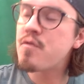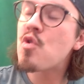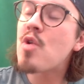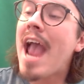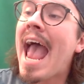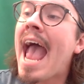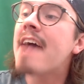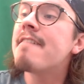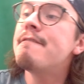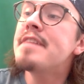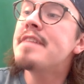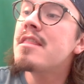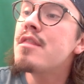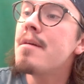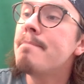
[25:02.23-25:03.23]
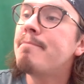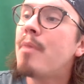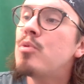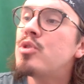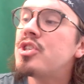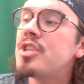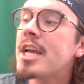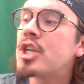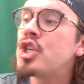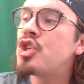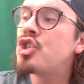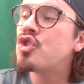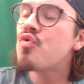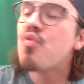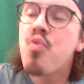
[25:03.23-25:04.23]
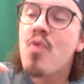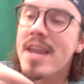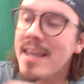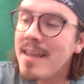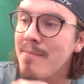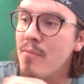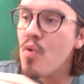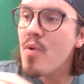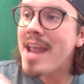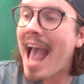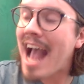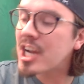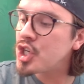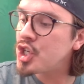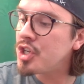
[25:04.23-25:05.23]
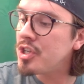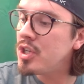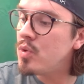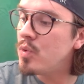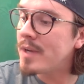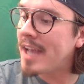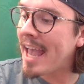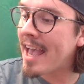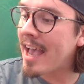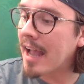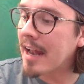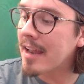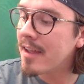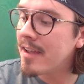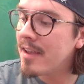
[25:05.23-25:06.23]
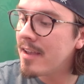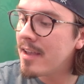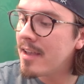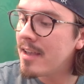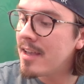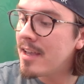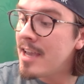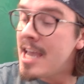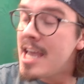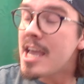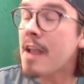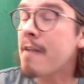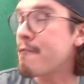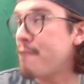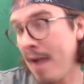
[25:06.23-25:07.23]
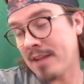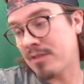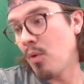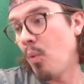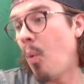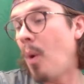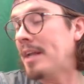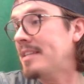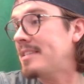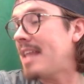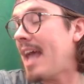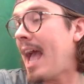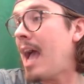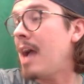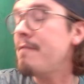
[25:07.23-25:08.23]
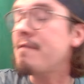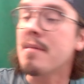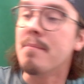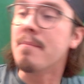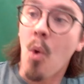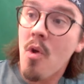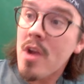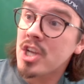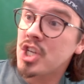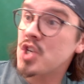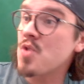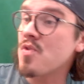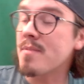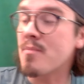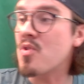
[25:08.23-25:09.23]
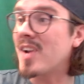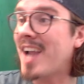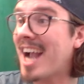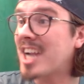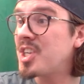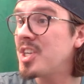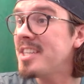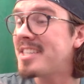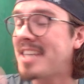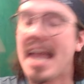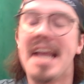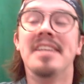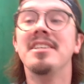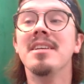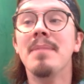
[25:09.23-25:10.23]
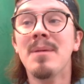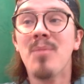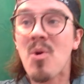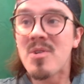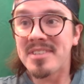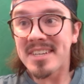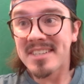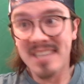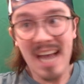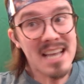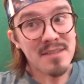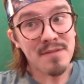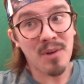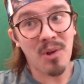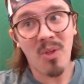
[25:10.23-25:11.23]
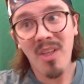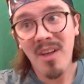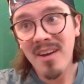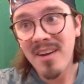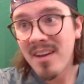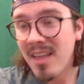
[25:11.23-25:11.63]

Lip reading: for having the most extreme reaction you can. In fact, the ones that have the more extreme reactions tend to be more successful.